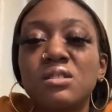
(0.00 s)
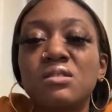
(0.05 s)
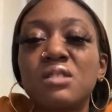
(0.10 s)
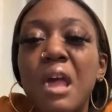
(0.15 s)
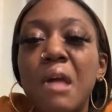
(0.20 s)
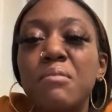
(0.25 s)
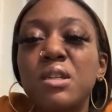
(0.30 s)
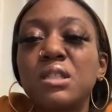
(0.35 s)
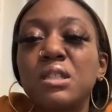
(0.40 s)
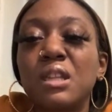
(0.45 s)

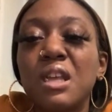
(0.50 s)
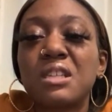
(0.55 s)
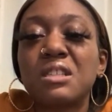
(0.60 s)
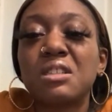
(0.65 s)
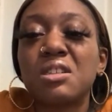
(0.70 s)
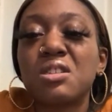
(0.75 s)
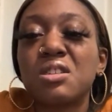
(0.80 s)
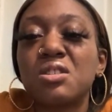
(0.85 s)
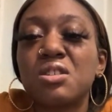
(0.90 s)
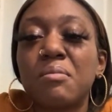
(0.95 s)
That bitch
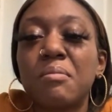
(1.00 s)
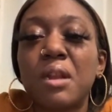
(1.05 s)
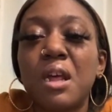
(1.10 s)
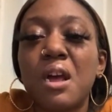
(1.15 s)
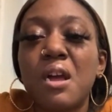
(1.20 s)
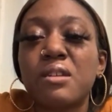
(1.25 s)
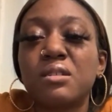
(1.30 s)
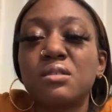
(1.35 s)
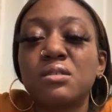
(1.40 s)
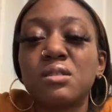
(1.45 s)
Alexis a Gemini.
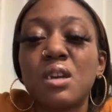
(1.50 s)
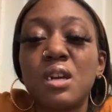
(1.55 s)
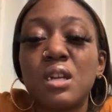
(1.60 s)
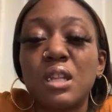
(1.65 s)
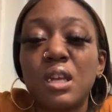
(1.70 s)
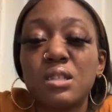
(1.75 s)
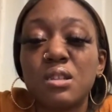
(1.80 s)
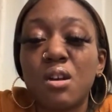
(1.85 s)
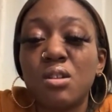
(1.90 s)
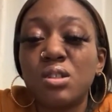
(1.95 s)

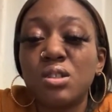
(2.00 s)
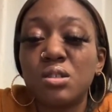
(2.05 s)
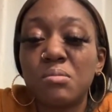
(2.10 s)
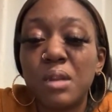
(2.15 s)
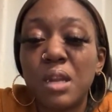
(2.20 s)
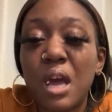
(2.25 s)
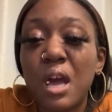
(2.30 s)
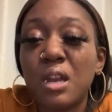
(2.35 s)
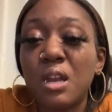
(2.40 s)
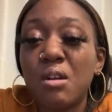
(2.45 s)
That's the only
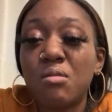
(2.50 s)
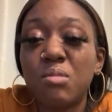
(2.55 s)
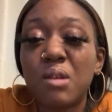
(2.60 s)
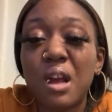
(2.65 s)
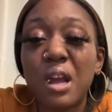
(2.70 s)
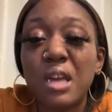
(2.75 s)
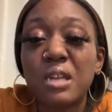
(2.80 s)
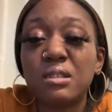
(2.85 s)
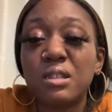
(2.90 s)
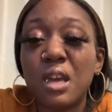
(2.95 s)
Gemini I know, but I
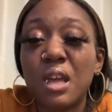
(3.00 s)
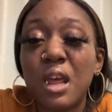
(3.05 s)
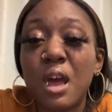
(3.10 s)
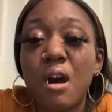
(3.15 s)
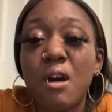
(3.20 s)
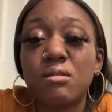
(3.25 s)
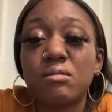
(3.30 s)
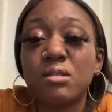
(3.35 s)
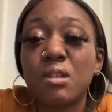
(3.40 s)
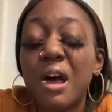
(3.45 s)
can't stand that
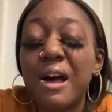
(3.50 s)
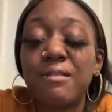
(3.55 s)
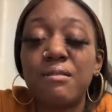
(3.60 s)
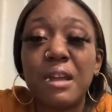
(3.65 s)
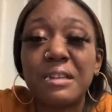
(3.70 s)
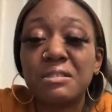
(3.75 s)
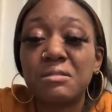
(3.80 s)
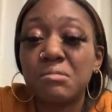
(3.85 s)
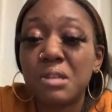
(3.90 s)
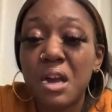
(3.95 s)
hoe, so I don't
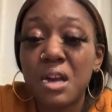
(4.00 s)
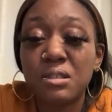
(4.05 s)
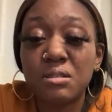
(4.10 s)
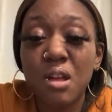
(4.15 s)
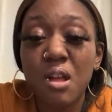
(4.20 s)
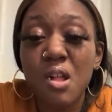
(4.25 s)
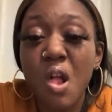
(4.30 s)
like Geminis.